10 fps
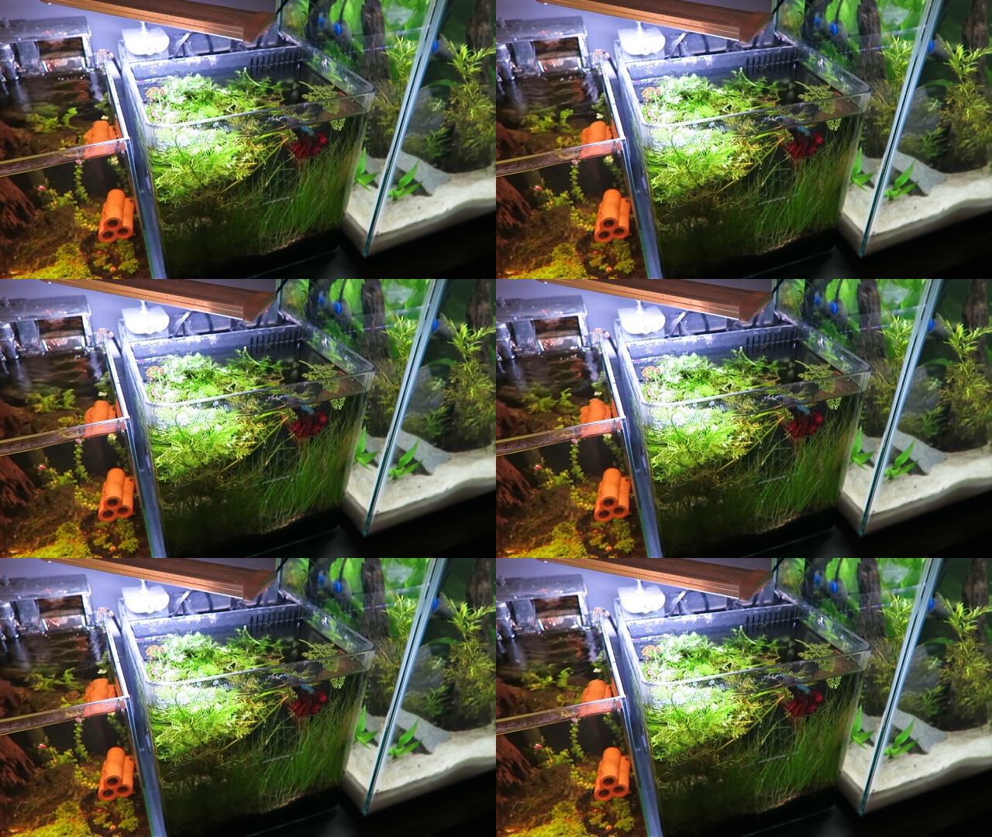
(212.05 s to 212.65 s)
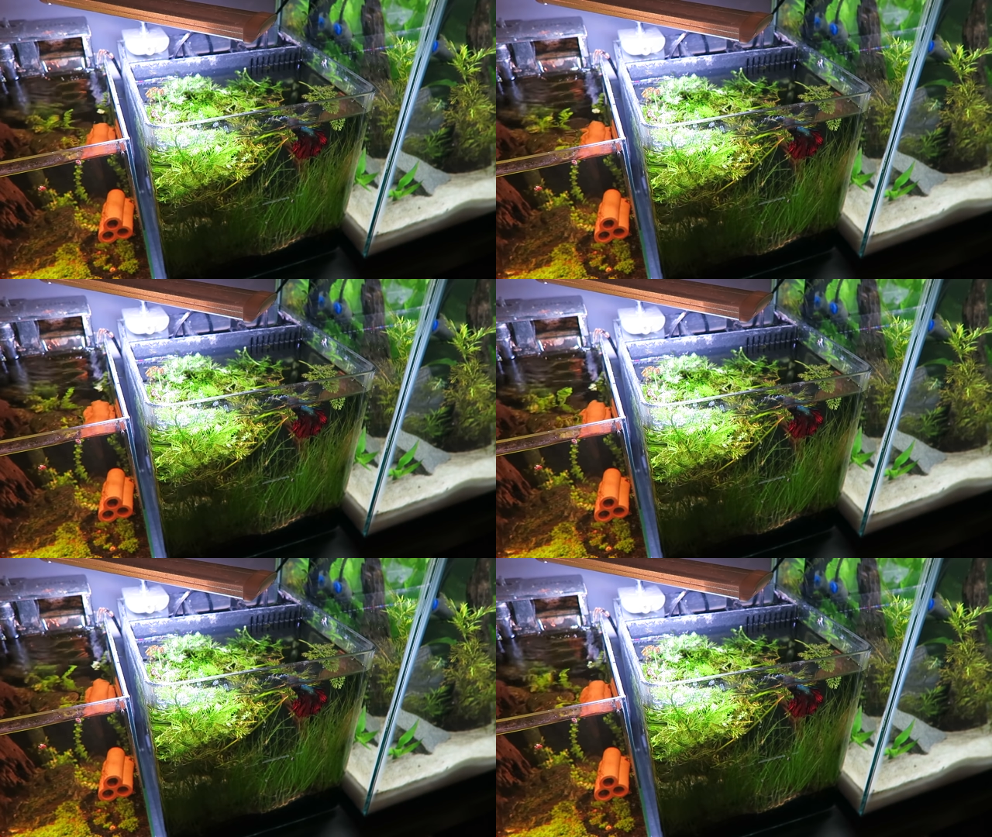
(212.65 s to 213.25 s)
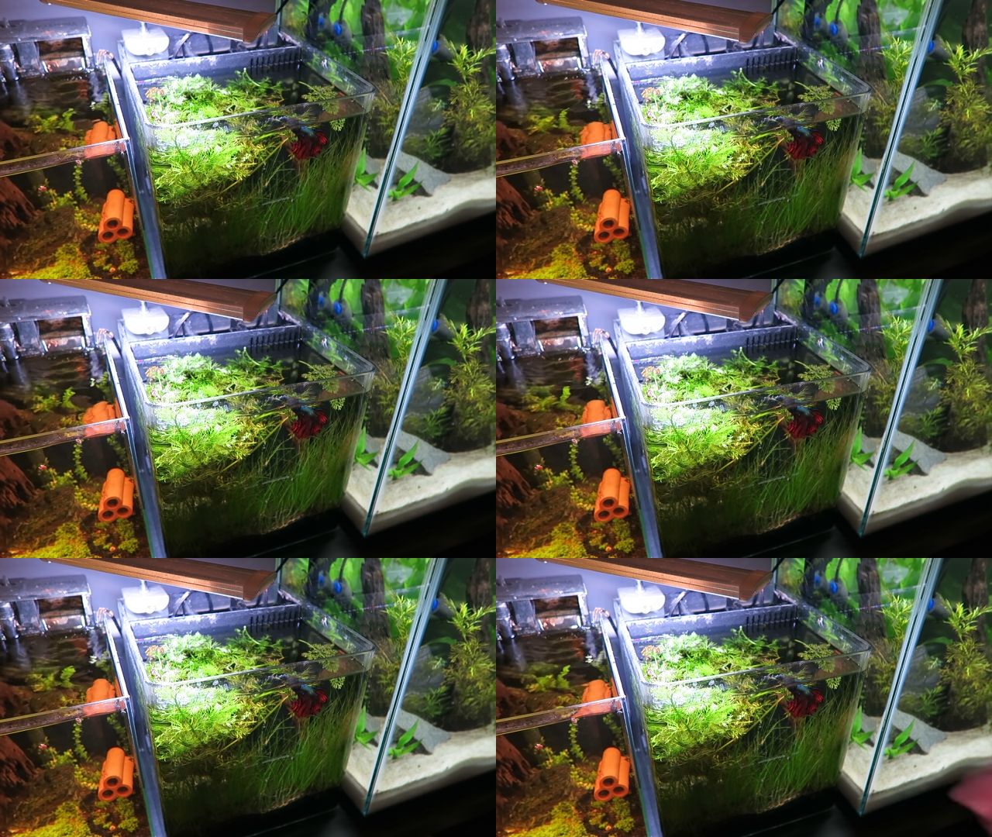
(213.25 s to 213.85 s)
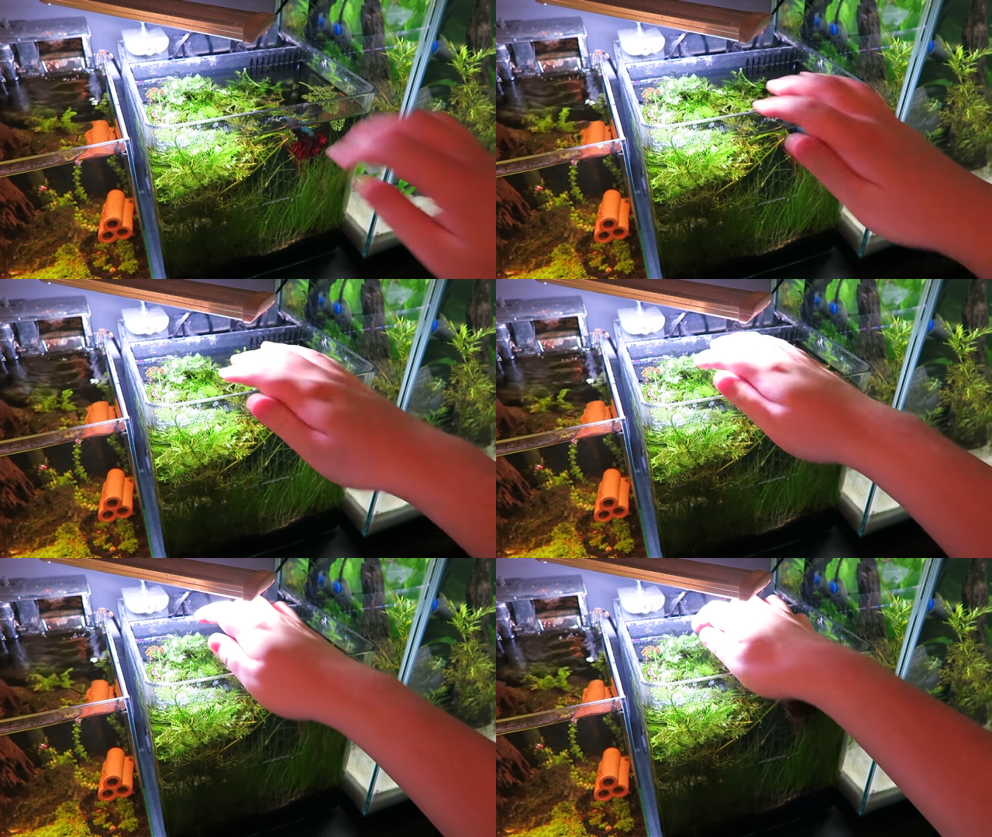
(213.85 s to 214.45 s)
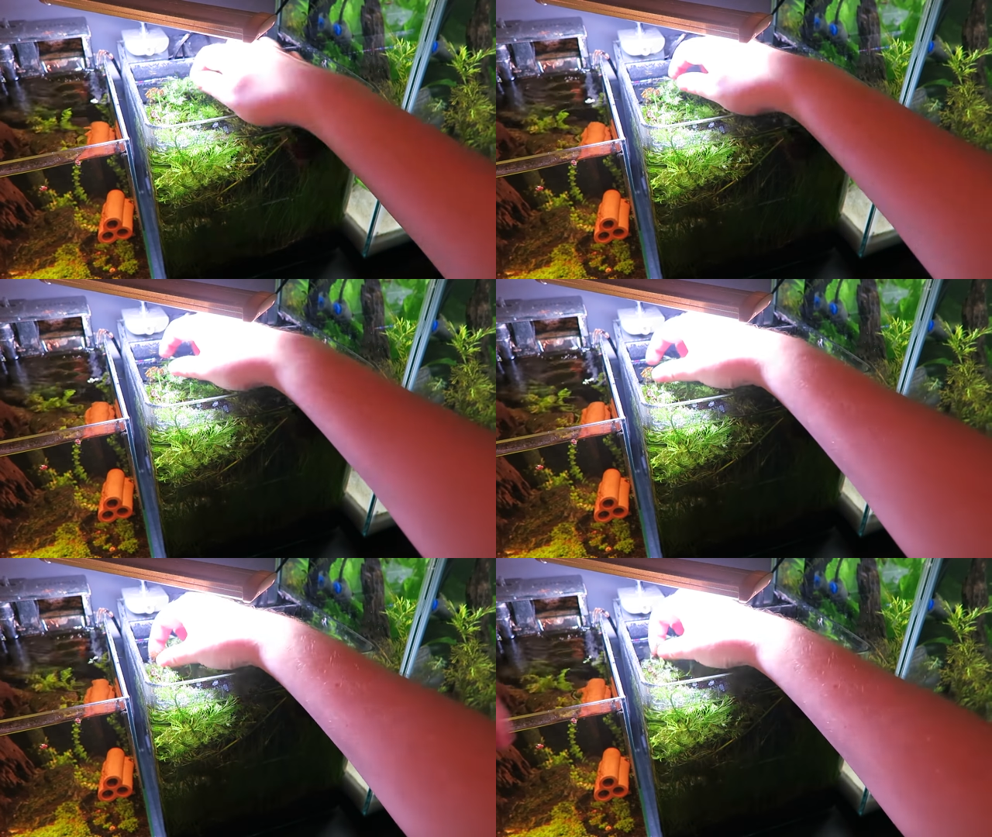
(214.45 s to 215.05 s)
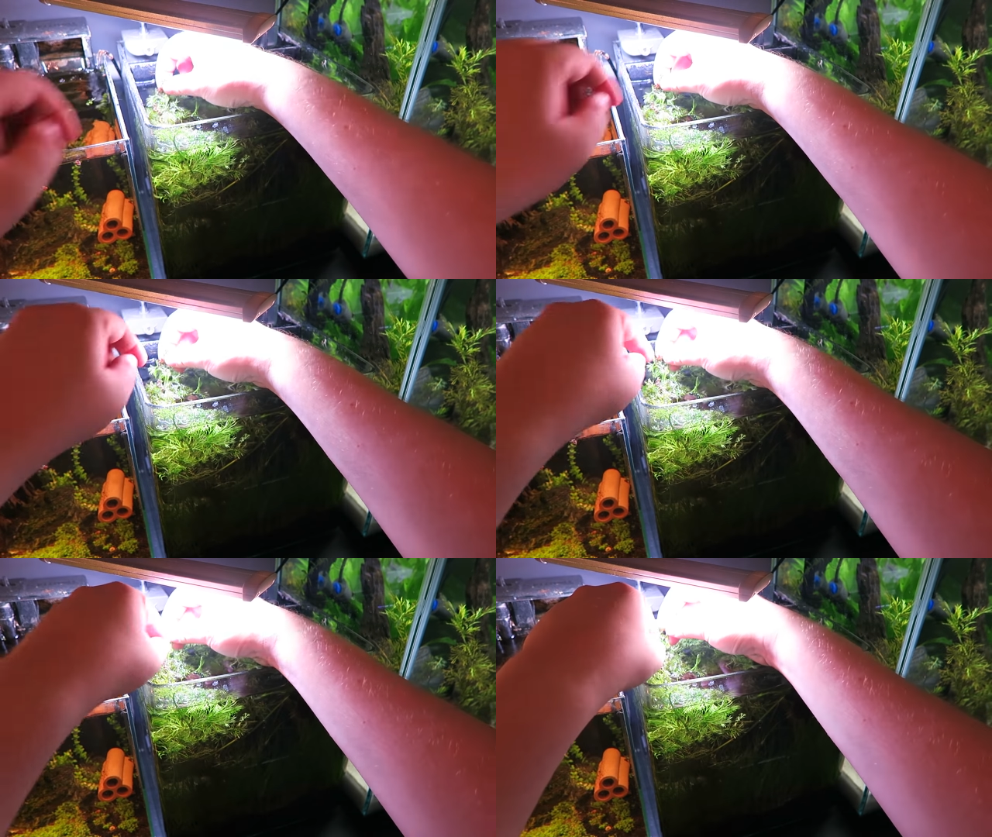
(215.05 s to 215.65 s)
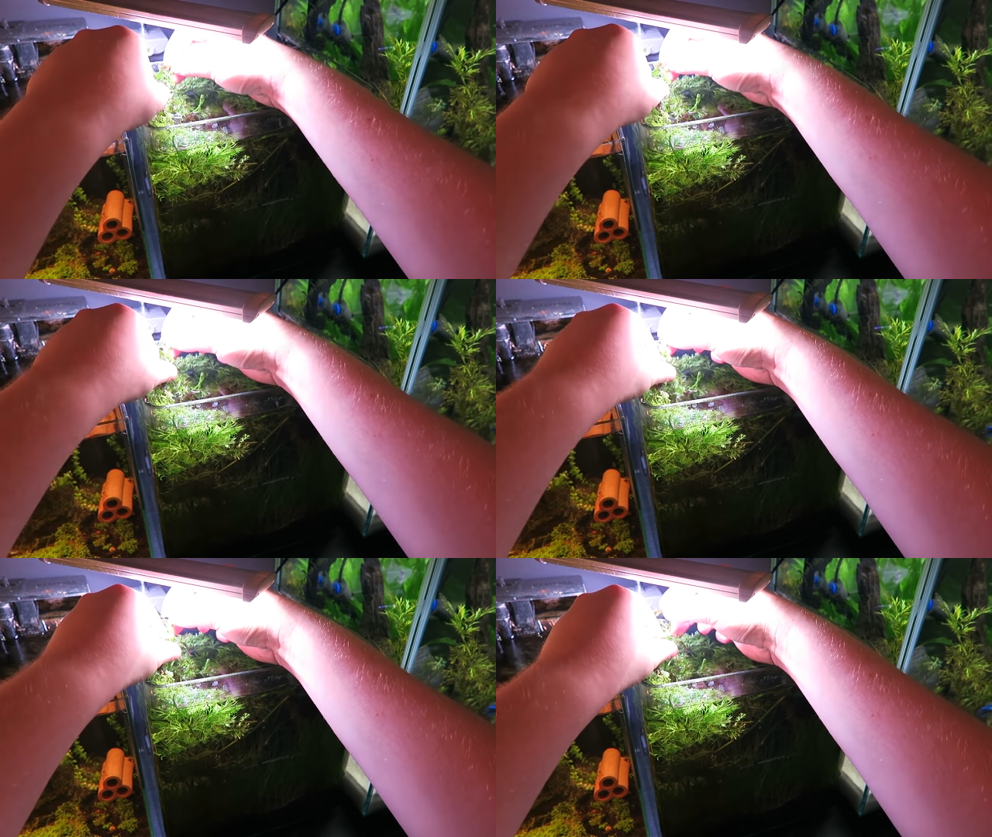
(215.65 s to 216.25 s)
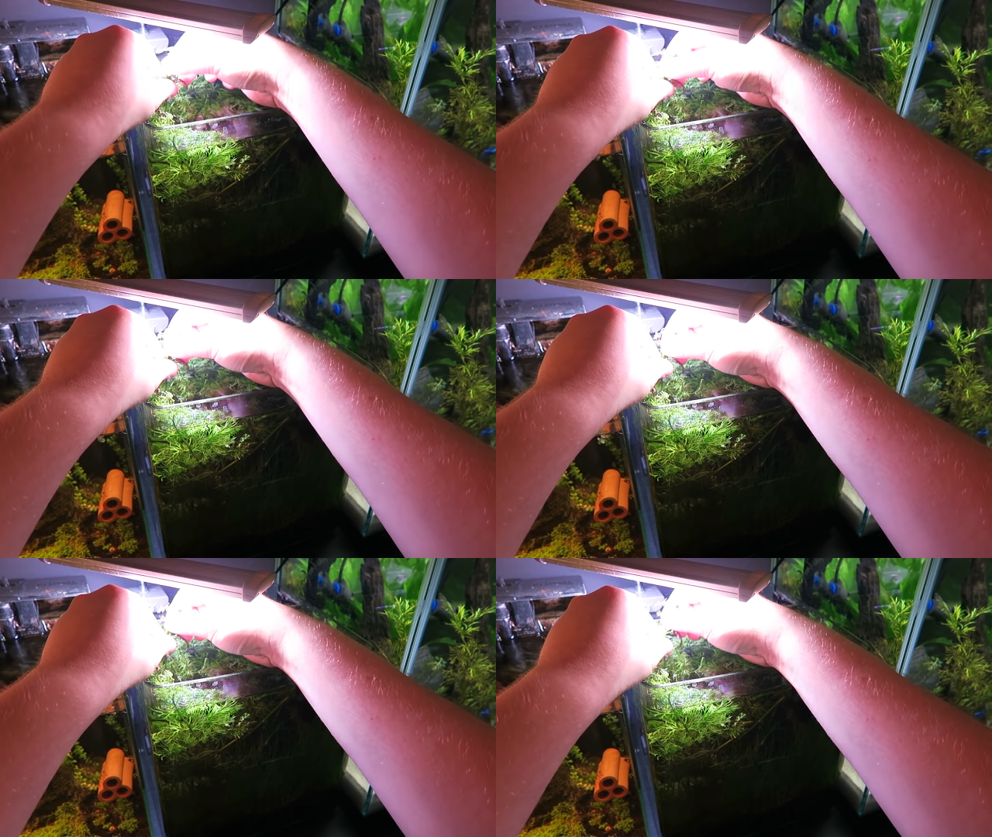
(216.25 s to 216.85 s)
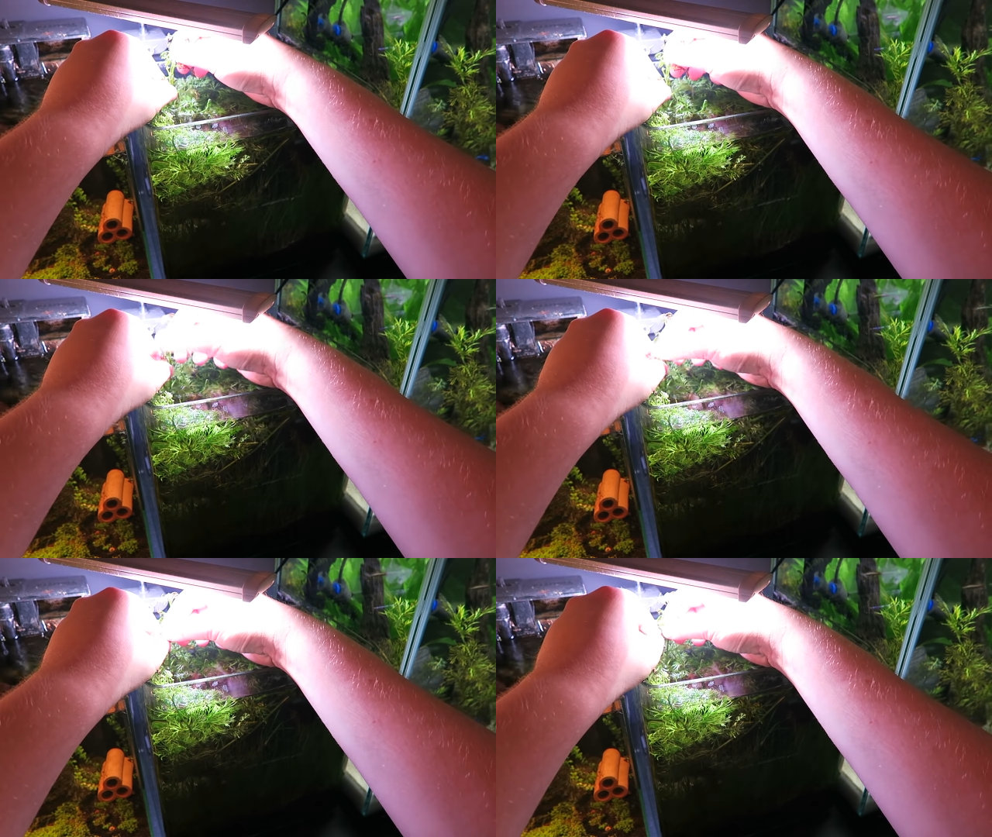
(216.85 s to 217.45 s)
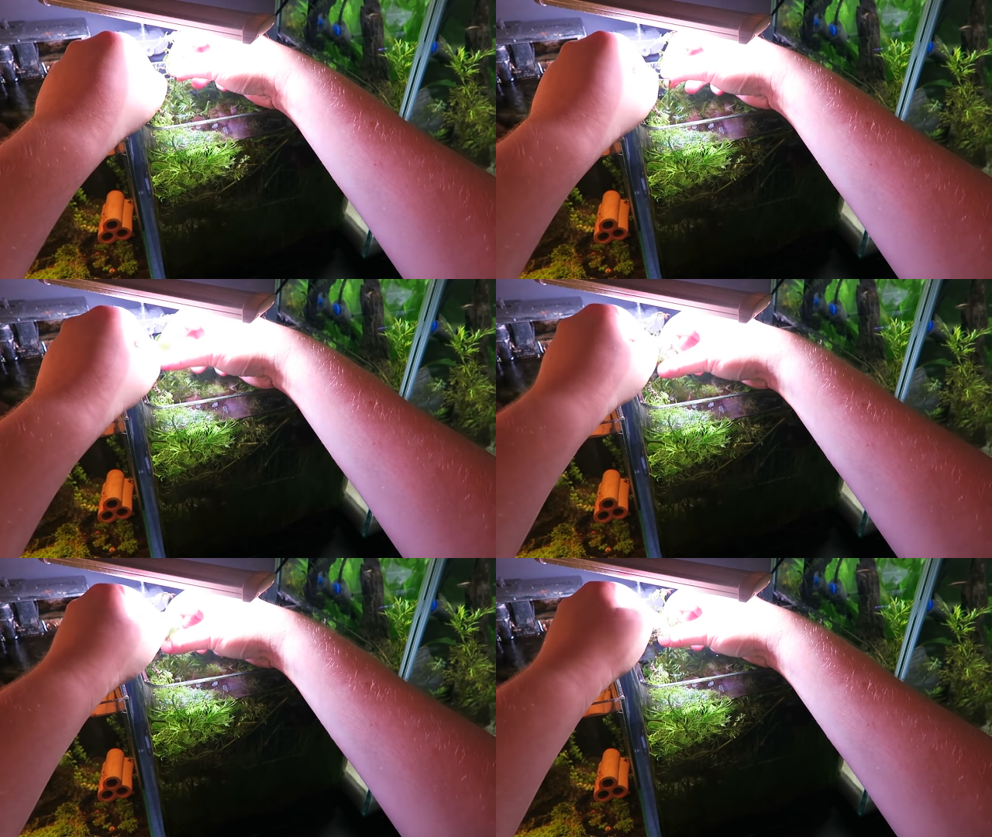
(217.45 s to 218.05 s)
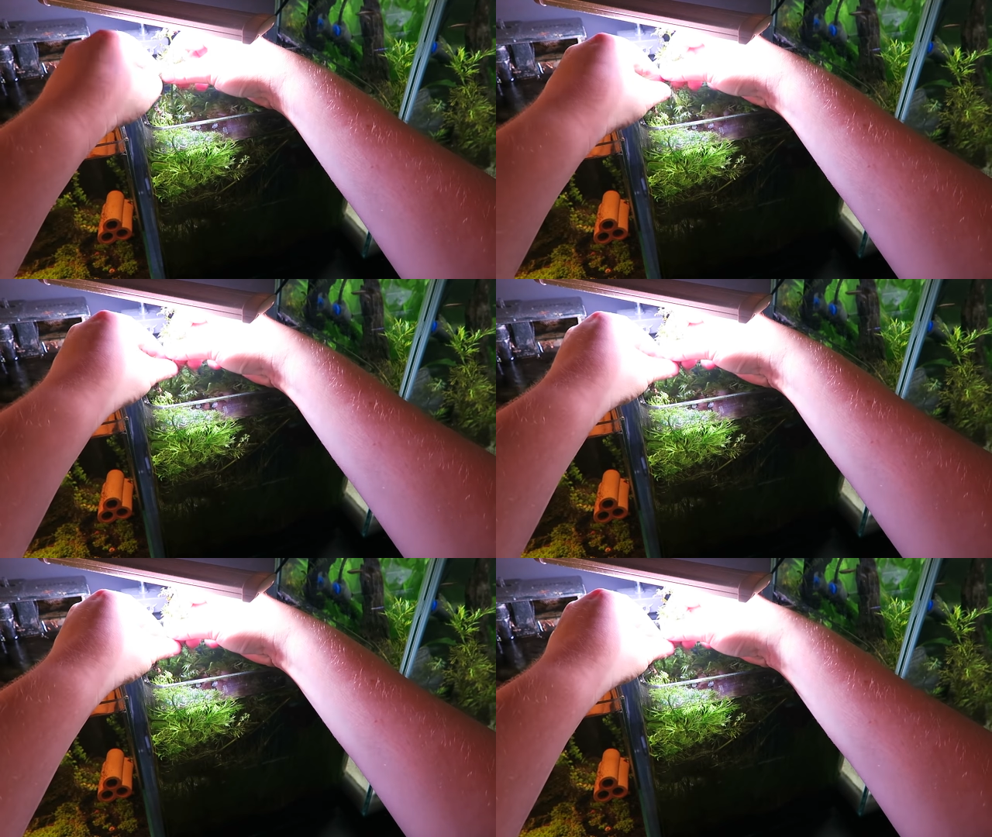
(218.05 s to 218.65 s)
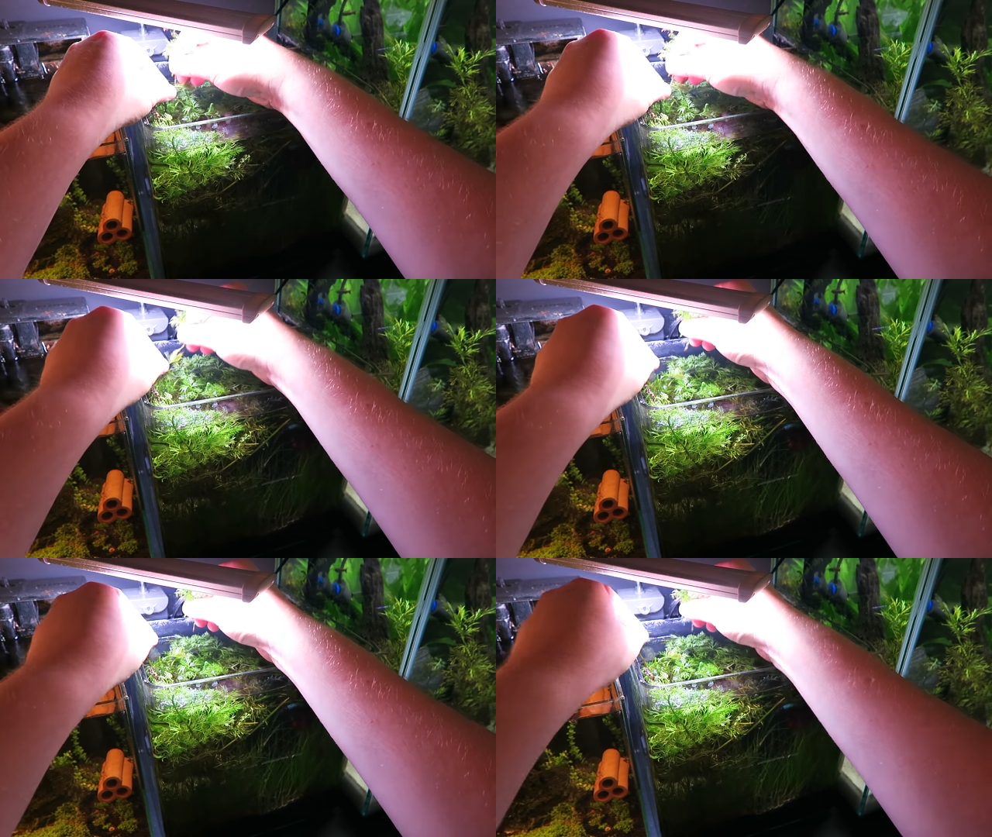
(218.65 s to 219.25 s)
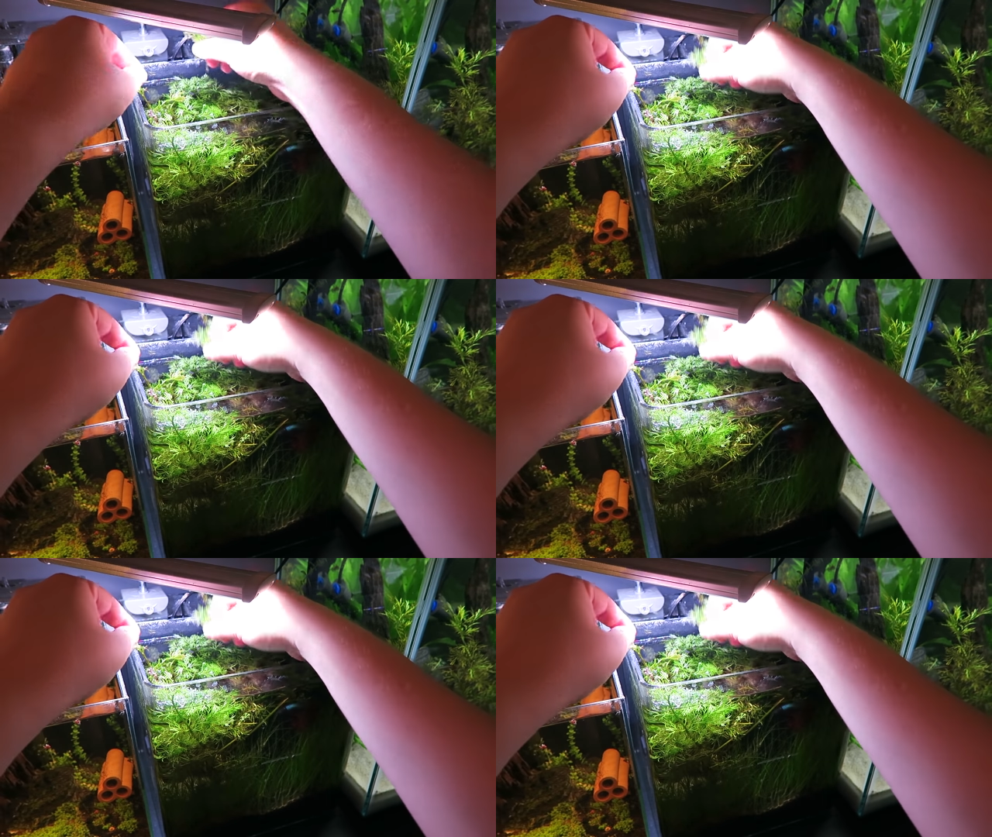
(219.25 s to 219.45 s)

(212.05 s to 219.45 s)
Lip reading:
No face is visible, so there are no lips to read.